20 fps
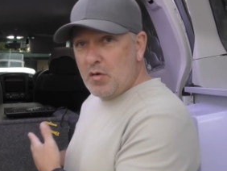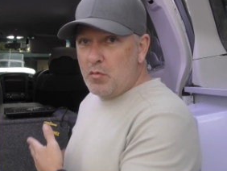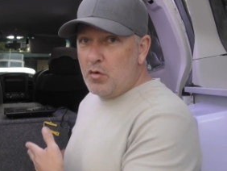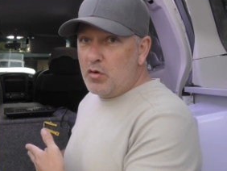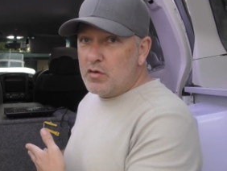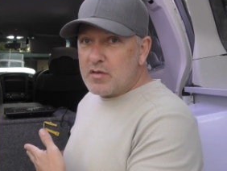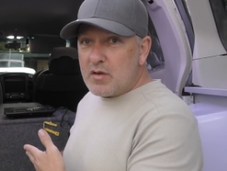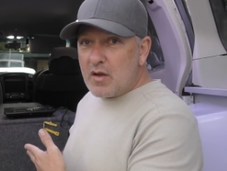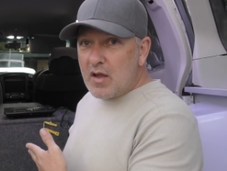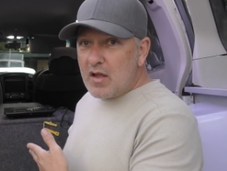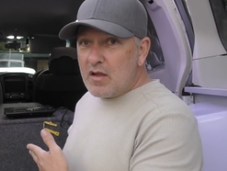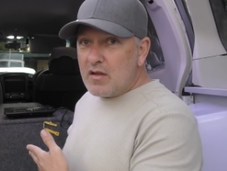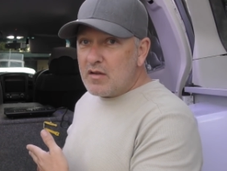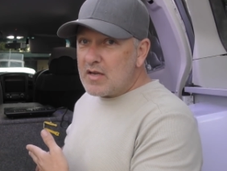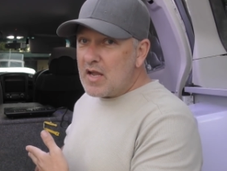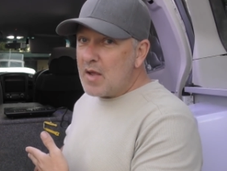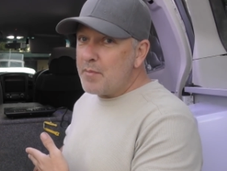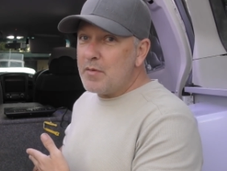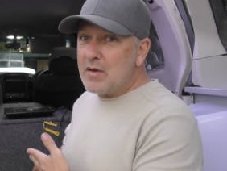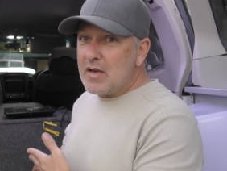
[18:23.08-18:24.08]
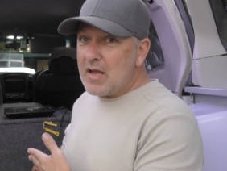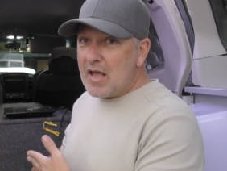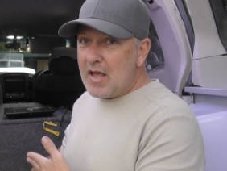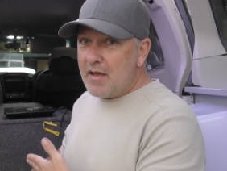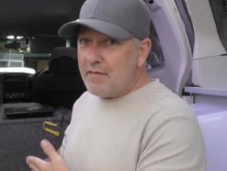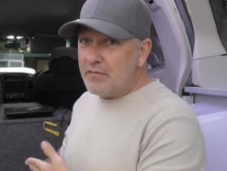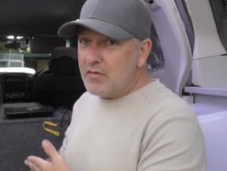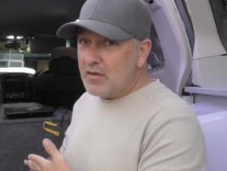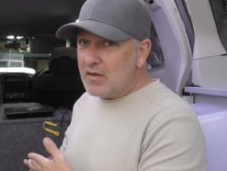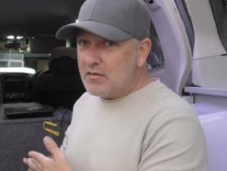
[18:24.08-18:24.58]
I'm also happy to
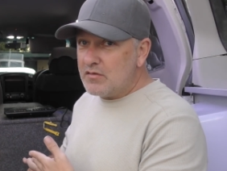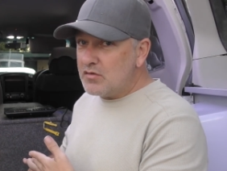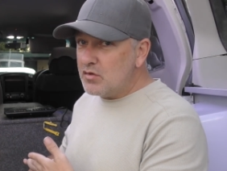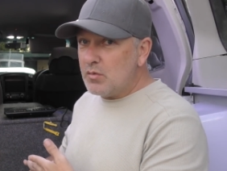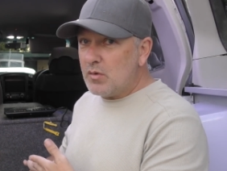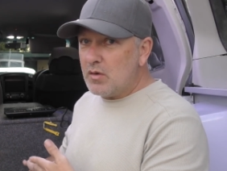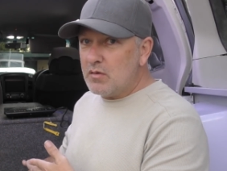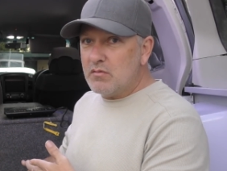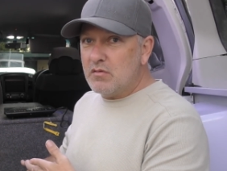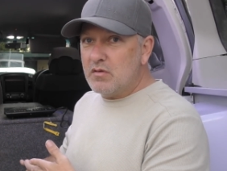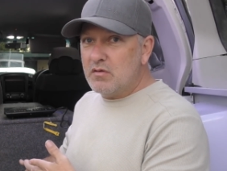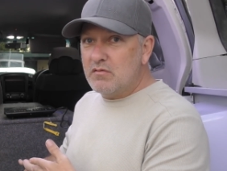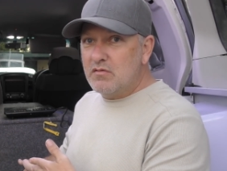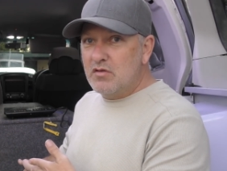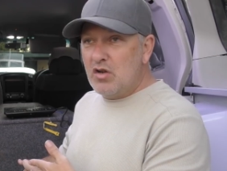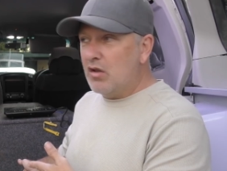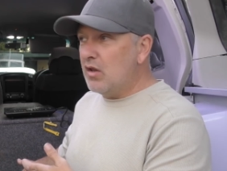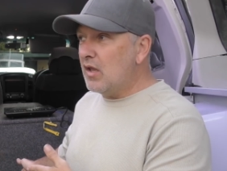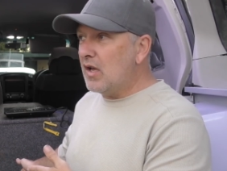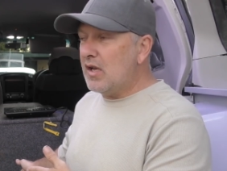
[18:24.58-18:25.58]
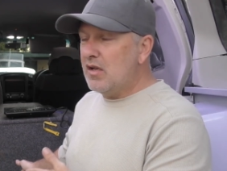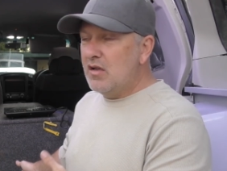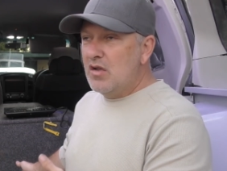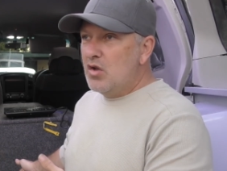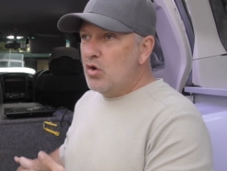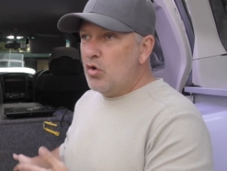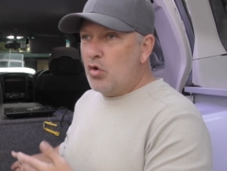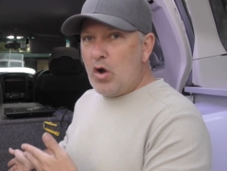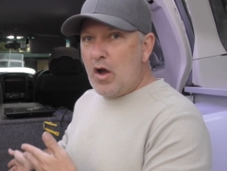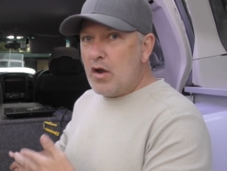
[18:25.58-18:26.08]
have the $200
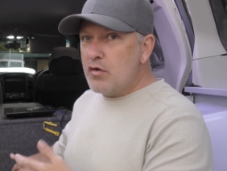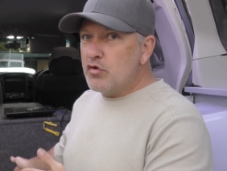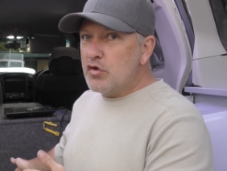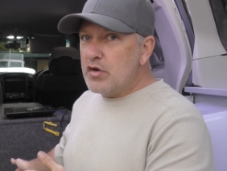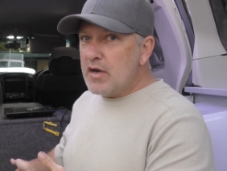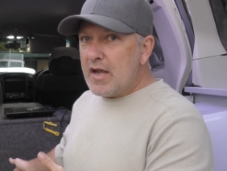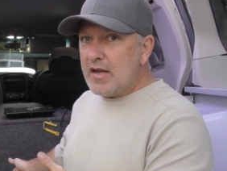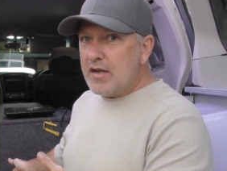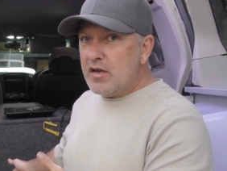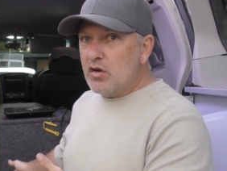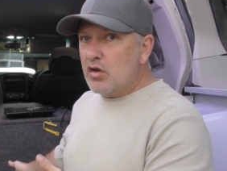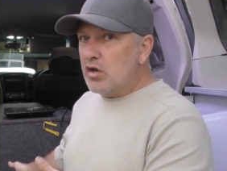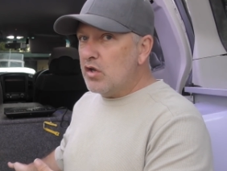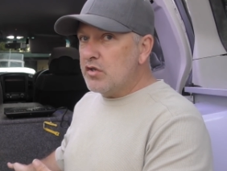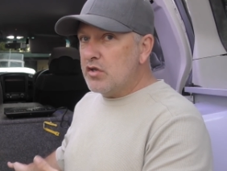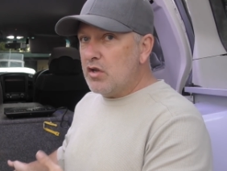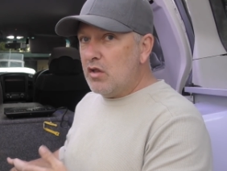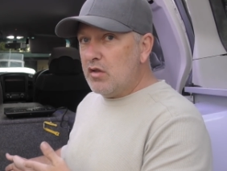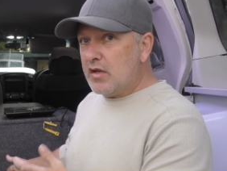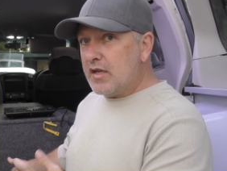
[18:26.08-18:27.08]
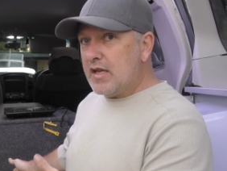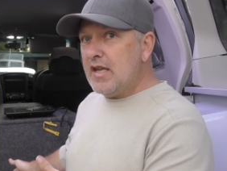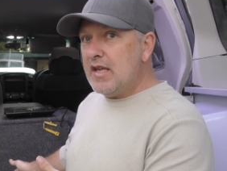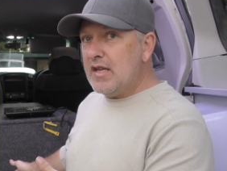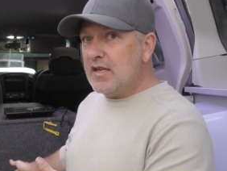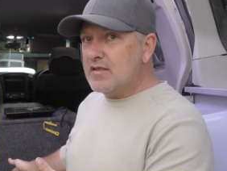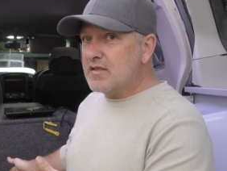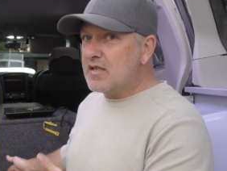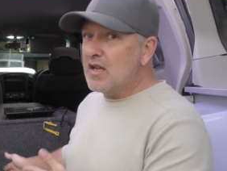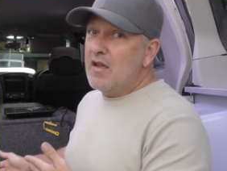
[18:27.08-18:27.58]
or $189
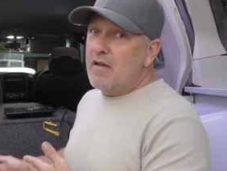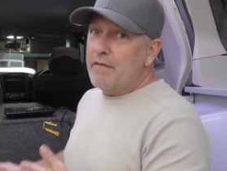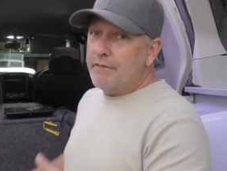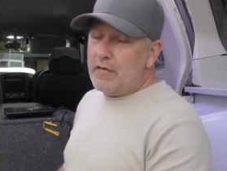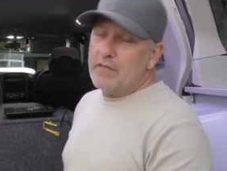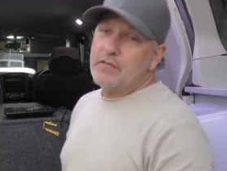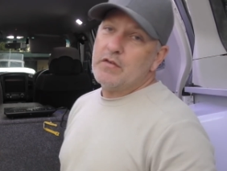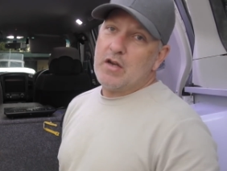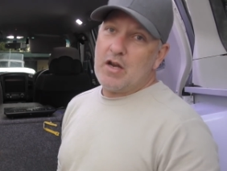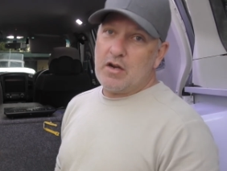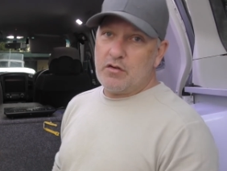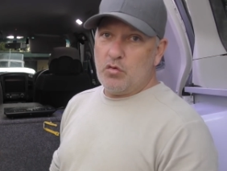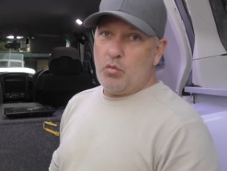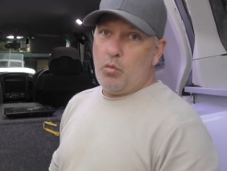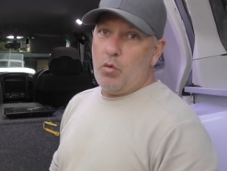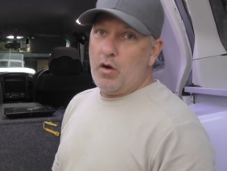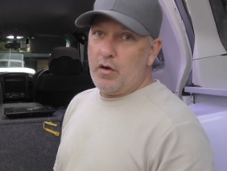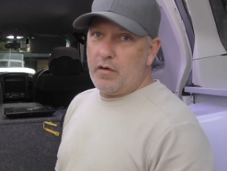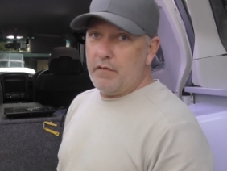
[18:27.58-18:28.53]
Kings 1500 watt